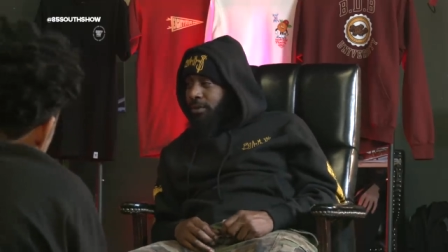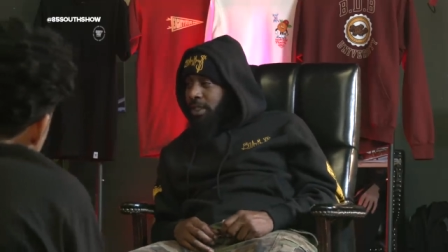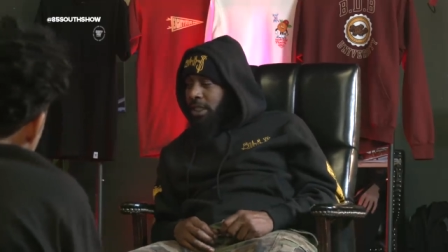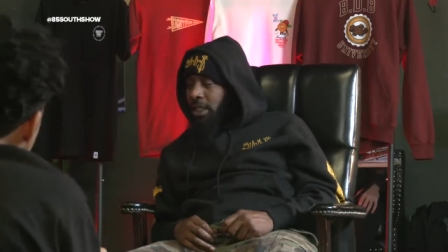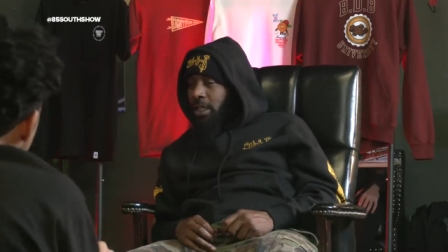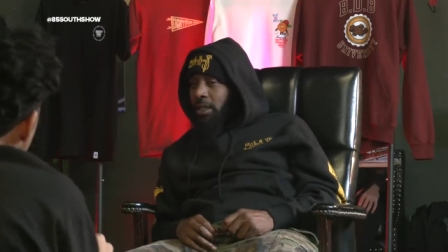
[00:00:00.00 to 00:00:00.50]

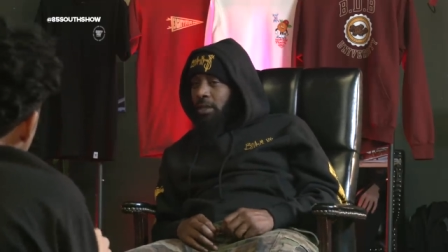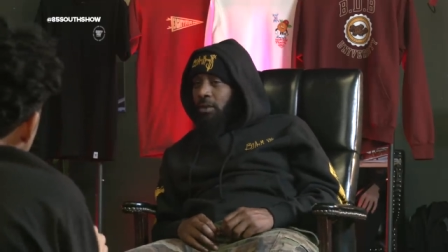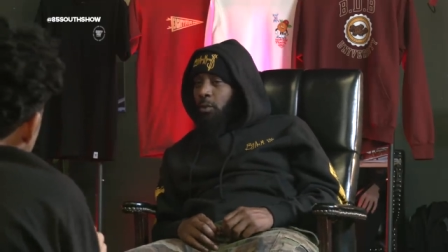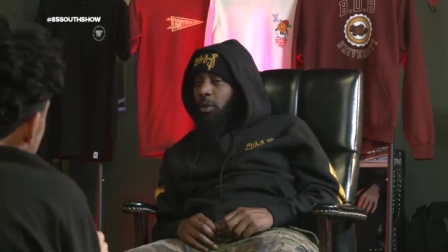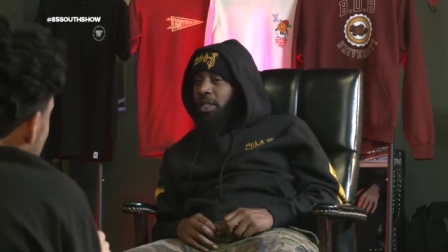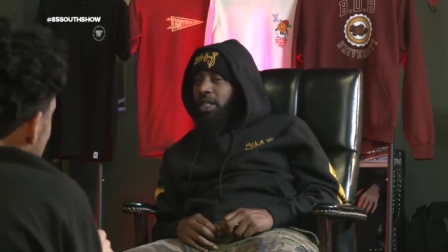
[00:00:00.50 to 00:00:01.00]
Okay.
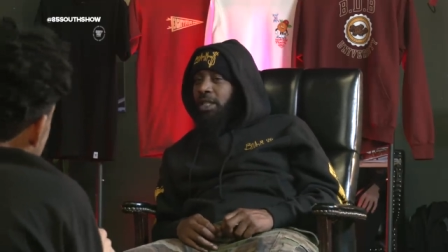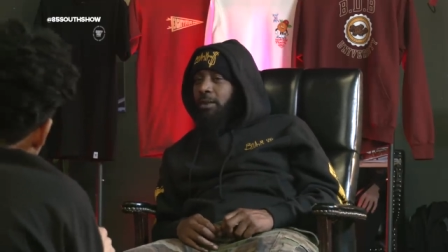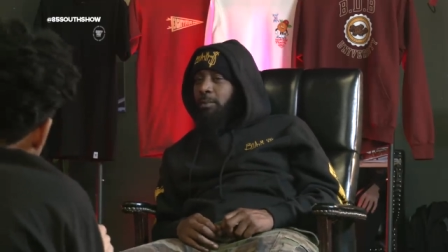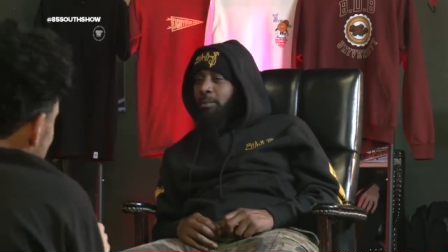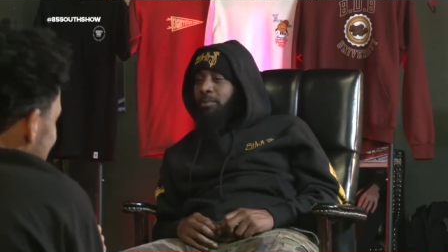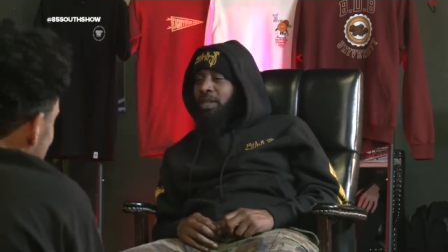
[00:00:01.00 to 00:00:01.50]
We need a
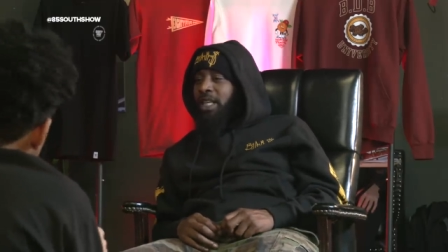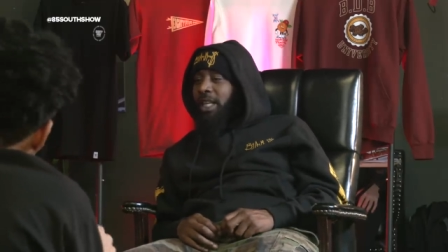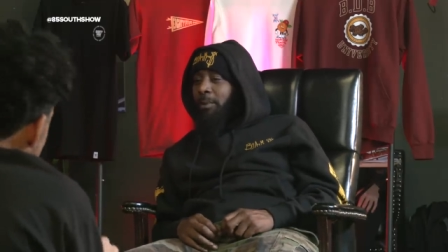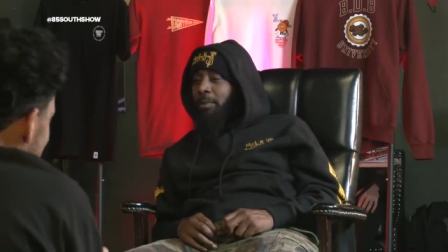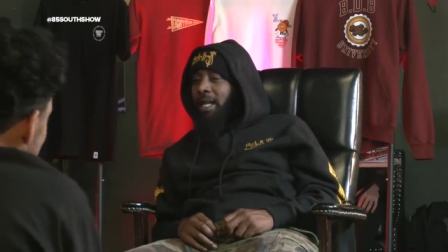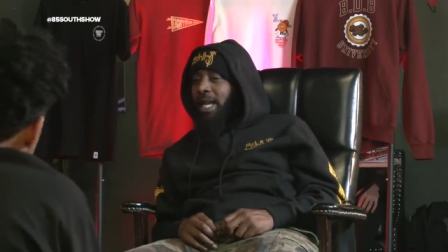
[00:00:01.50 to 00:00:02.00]

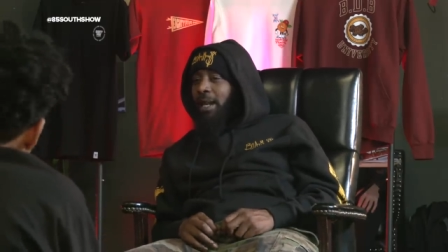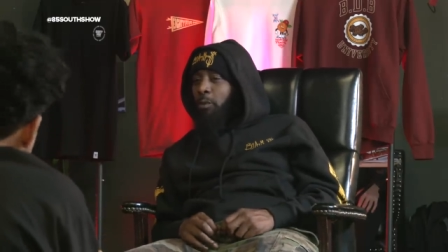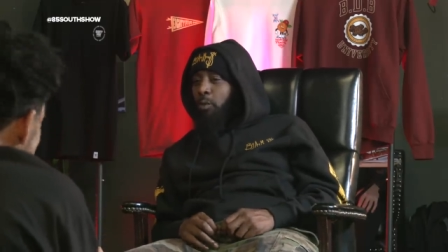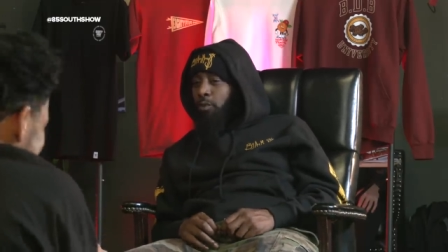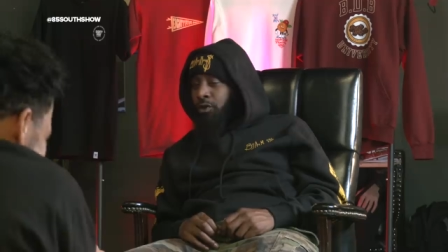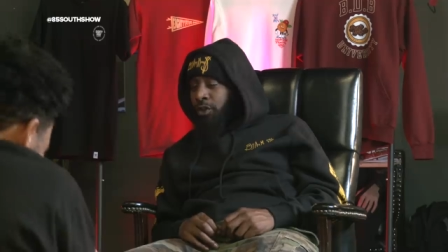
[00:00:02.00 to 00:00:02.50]
thick black
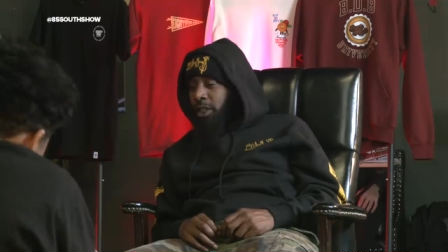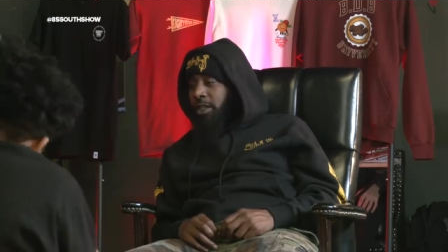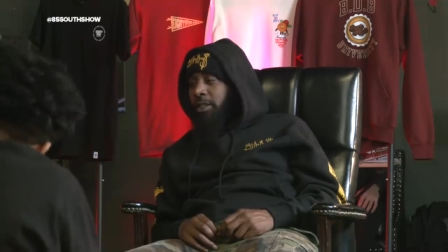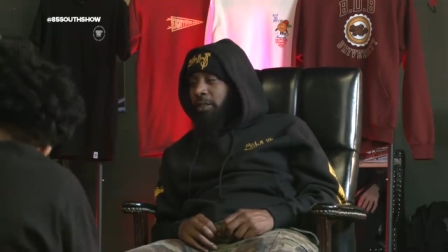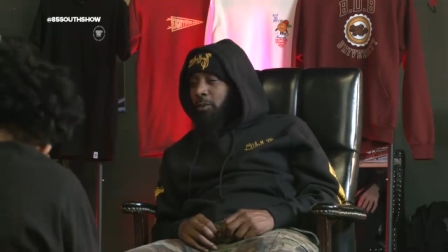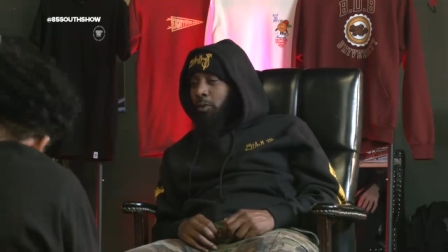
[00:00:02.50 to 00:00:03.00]

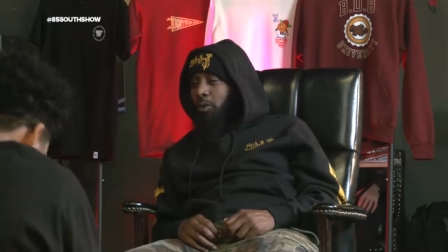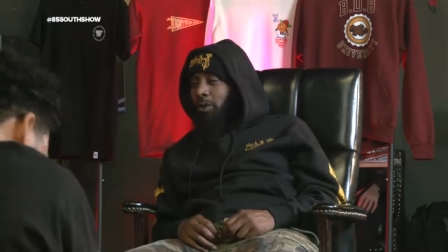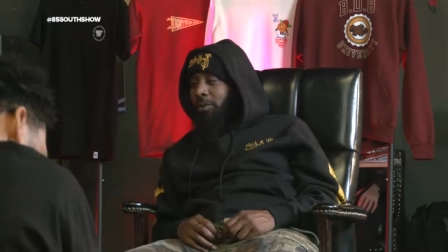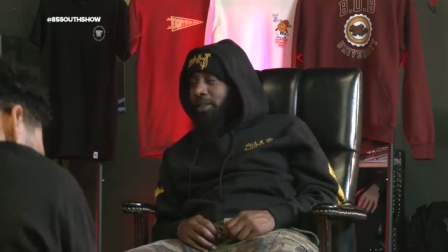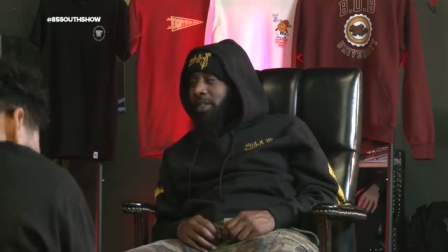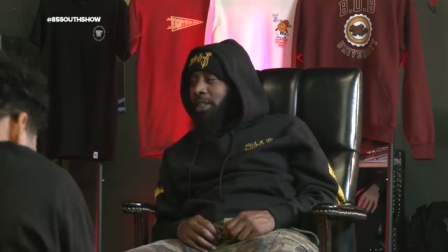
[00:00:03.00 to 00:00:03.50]
Southern
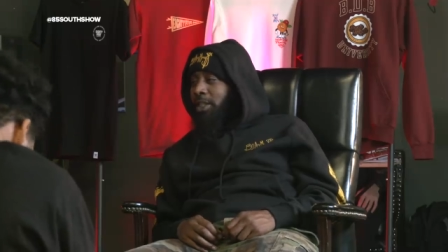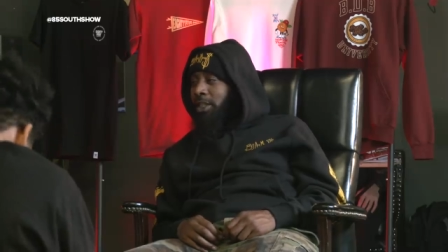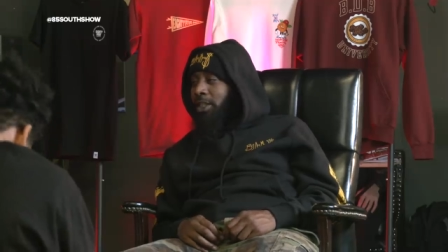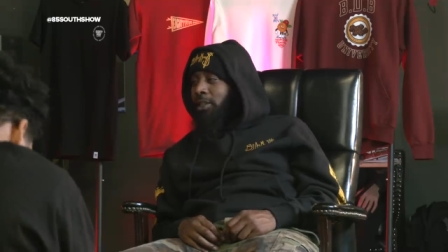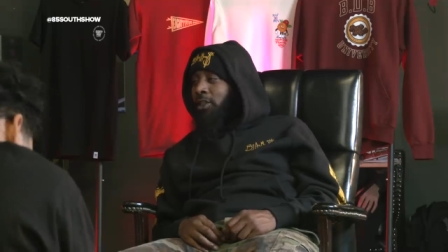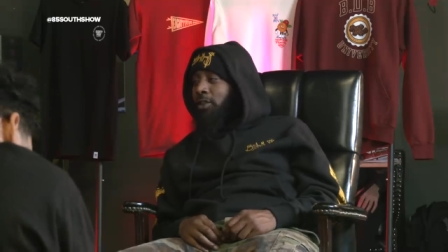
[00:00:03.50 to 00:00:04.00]
woman
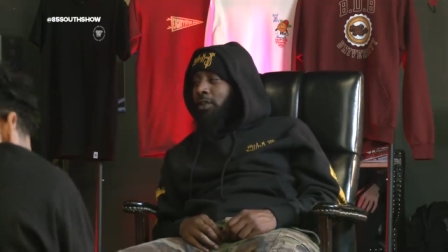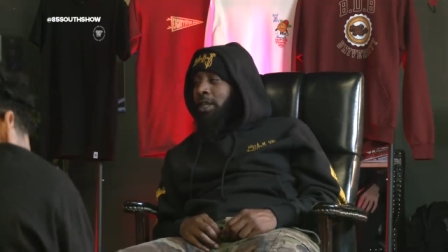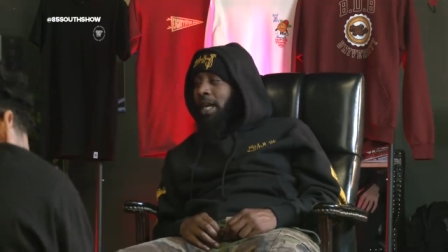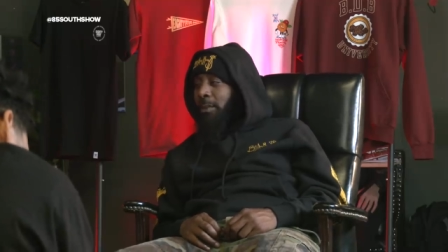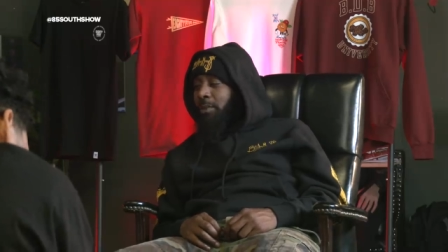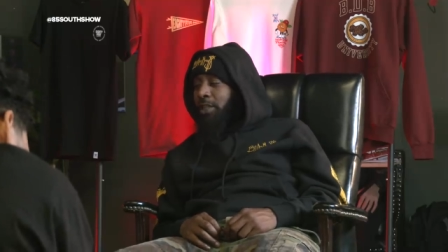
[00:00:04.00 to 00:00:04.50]
cooking
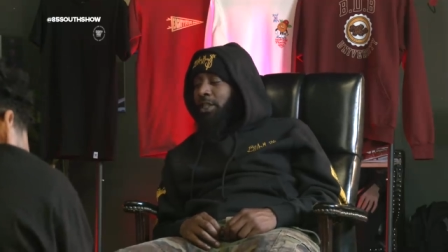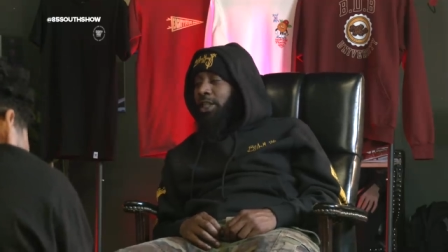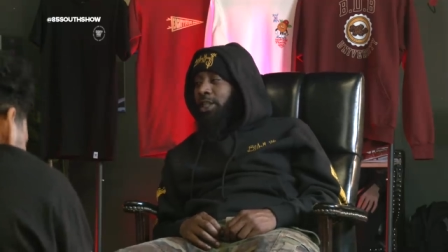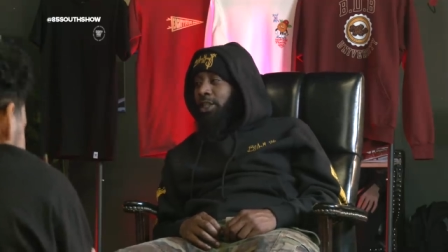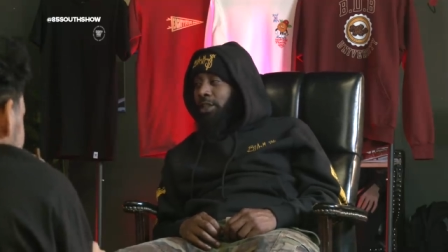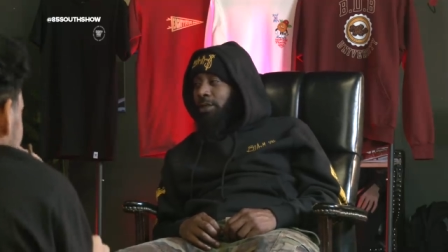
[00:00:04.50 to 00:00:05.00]

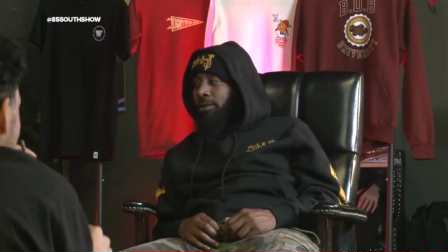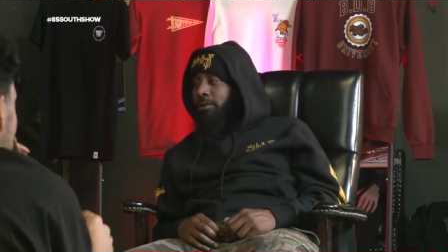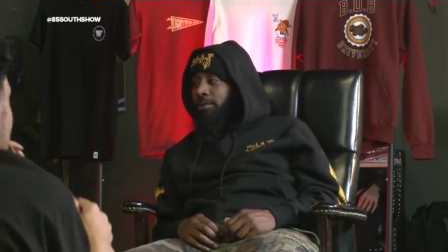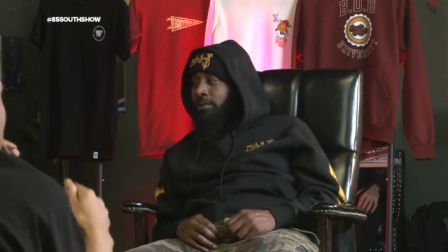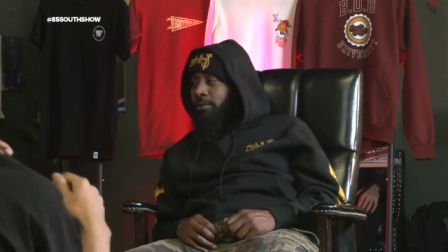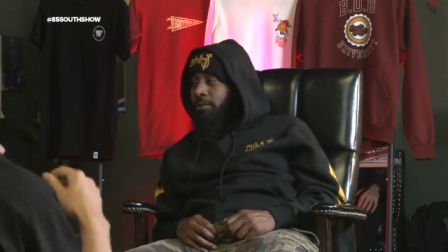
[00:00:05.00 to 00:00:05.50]
competition.
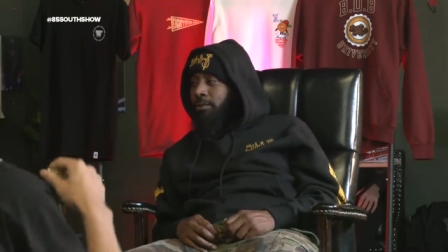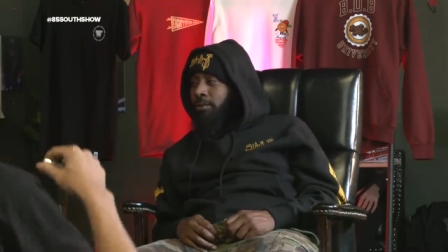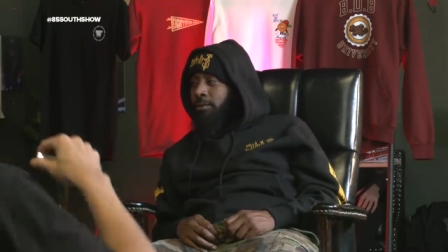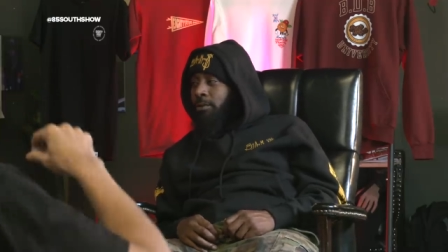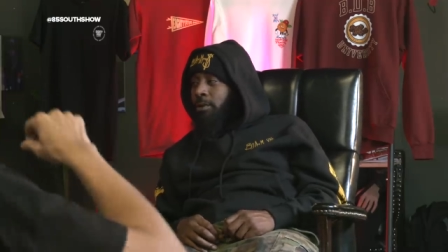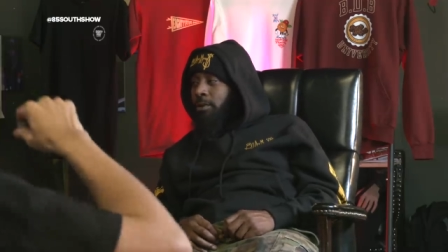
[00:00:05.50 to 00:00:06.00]

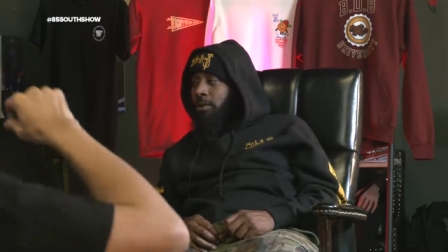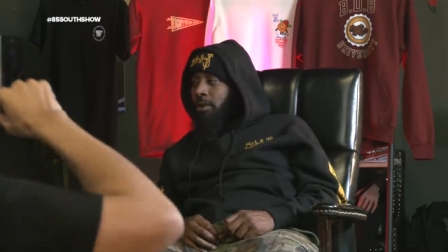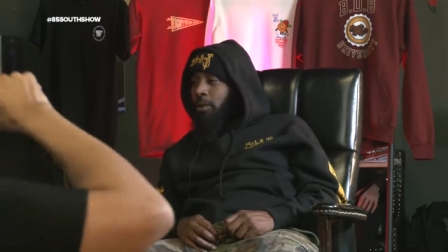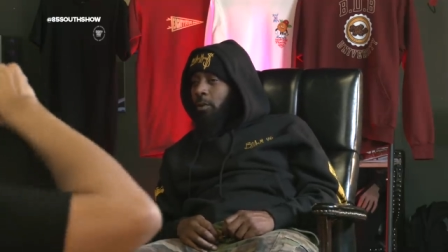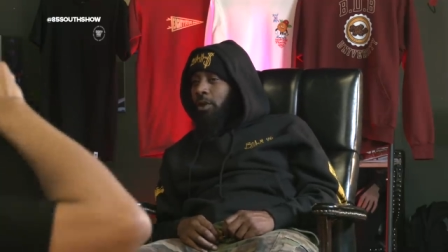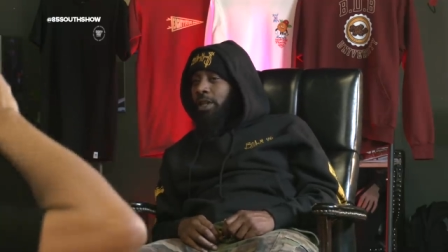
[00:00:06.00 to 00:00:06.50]

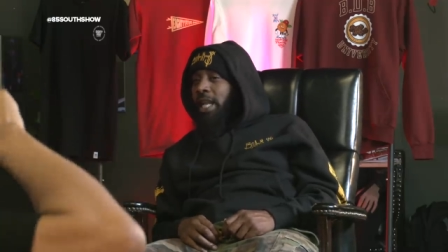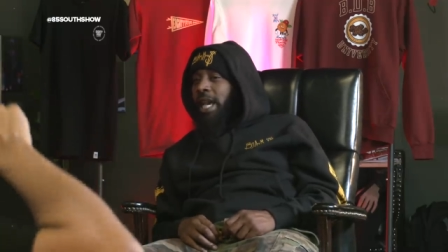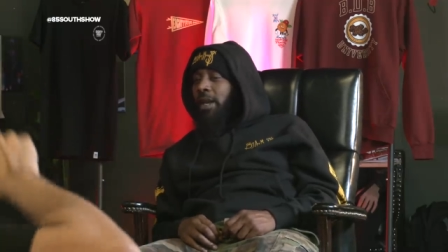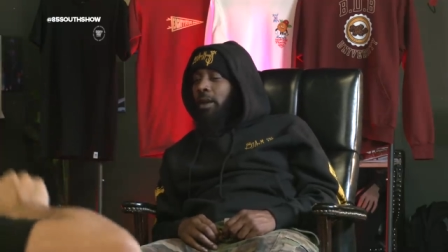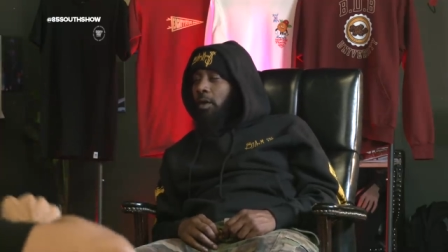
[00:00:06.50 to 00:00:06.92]
Well, not